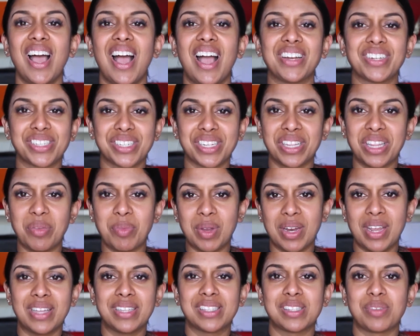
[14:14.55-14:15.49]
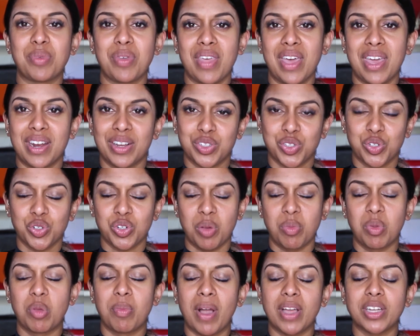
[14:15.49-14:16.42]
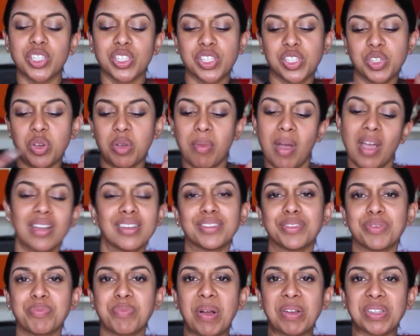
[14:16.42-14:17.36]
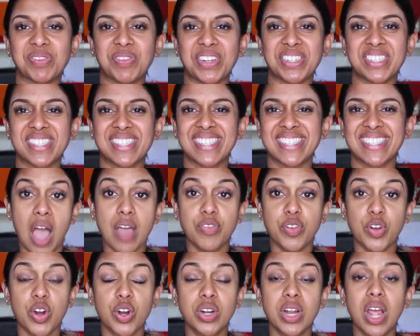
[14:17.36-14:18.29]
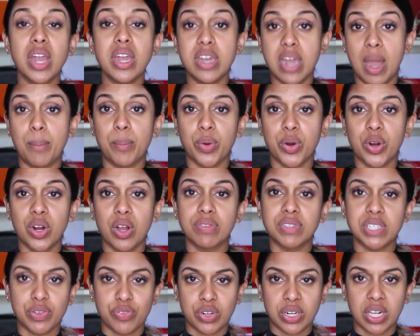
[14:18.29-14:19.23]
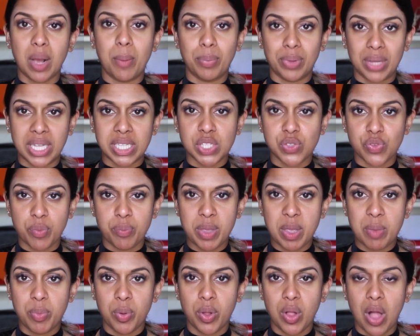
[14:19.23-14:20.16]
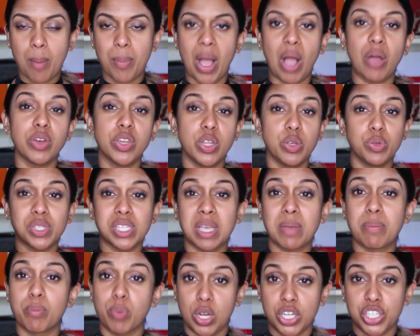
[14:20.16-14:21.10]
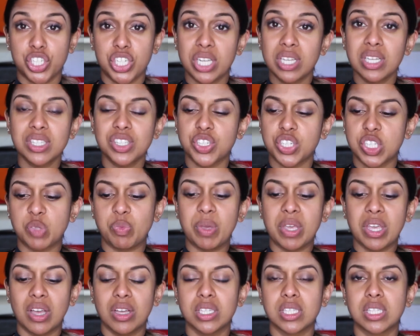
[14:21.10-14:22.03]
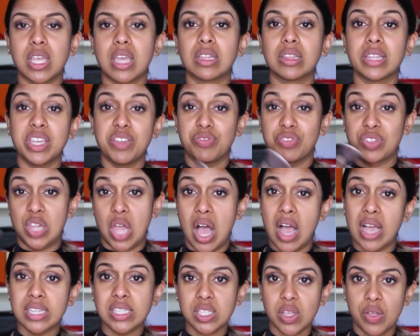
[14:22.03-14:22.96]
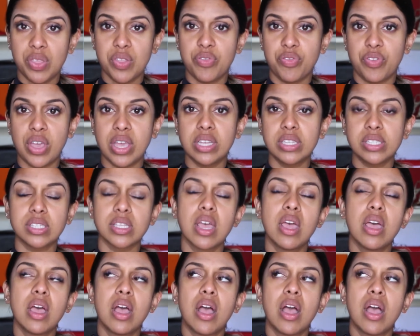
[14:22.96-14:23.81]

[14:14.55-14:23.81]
I just eliminate some of that extra trouble by just doing my brows first. I've heard a number of different complaints from people about using brushes just because they leave lines on the face.